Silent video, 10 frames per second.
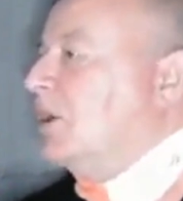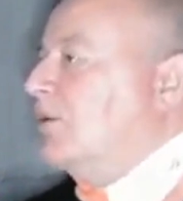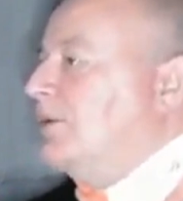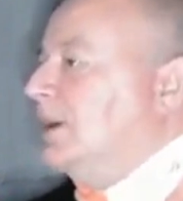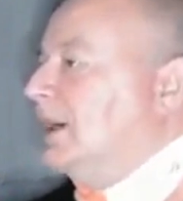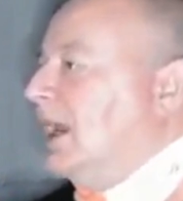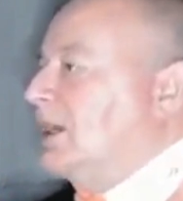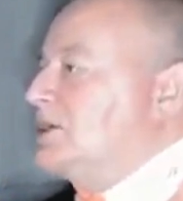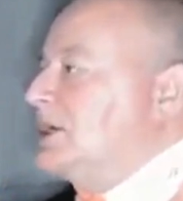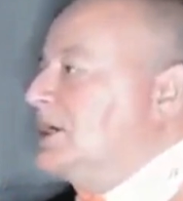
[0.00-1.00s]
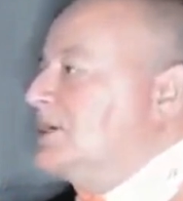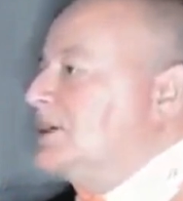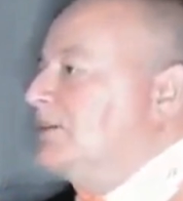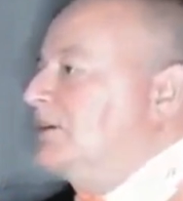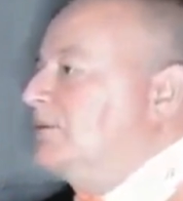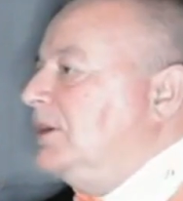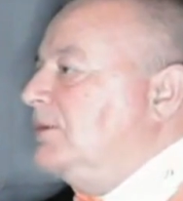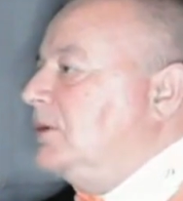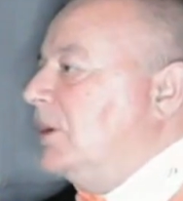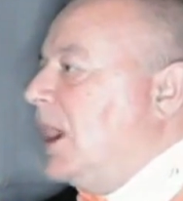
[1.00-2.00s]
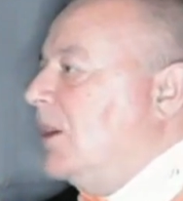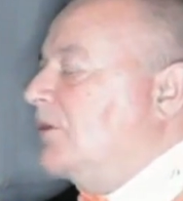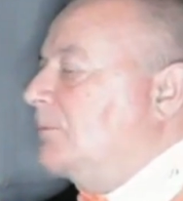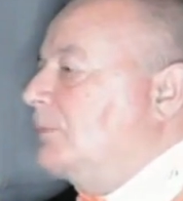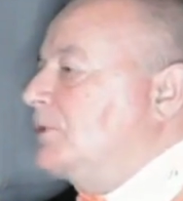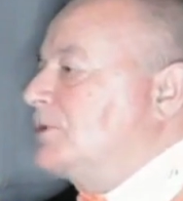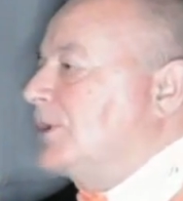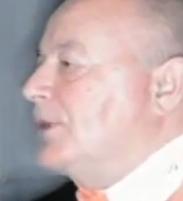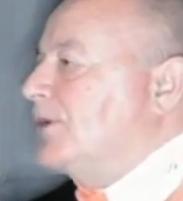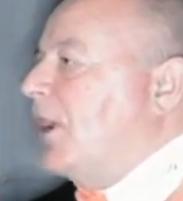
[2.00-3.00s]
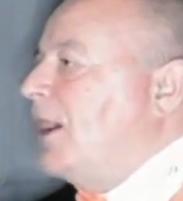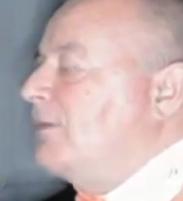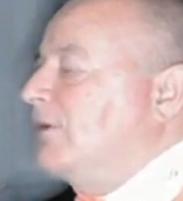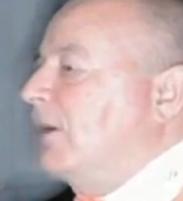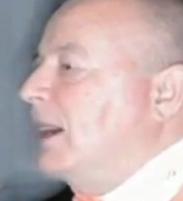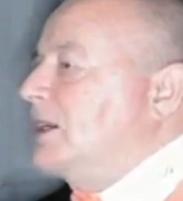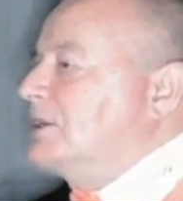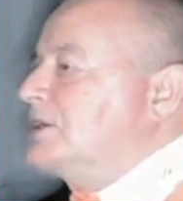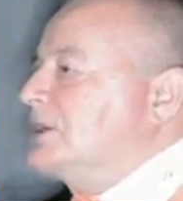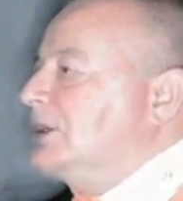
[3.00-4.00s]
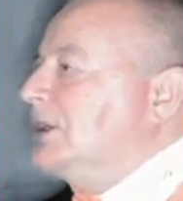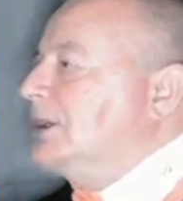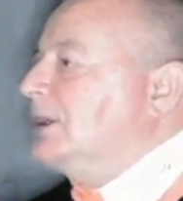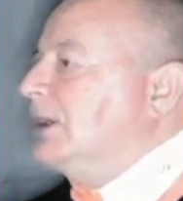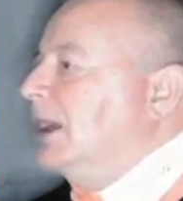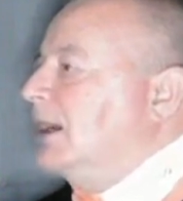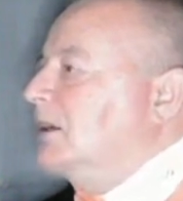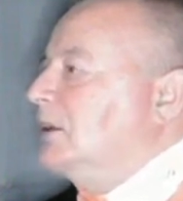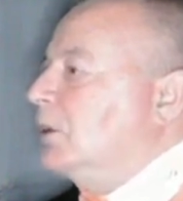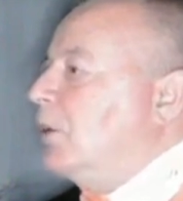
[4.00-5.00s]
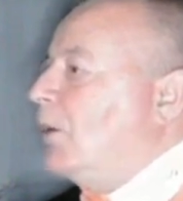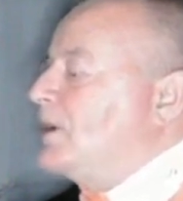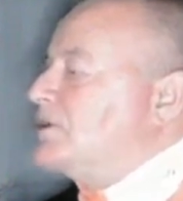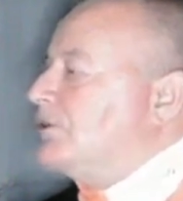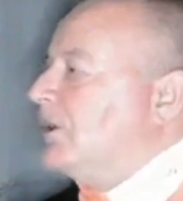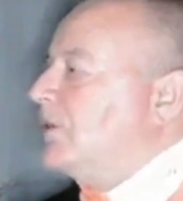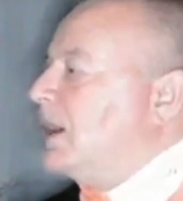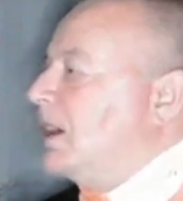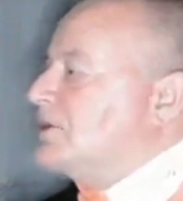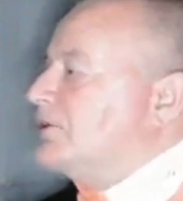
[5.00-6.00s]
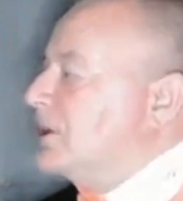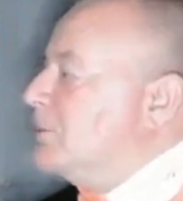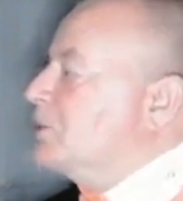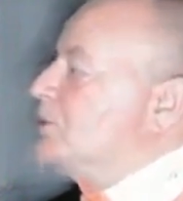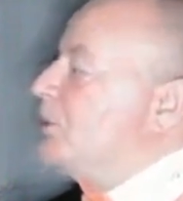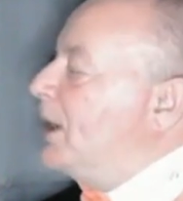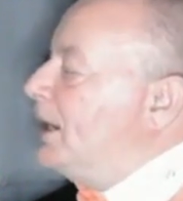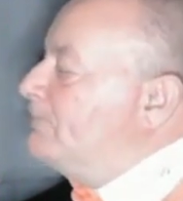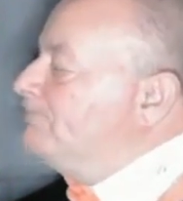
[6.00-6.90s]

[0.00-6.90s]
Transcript: golfing analogy is, if you've got 100 balls on the driving range, you always throw the last 3 balls away.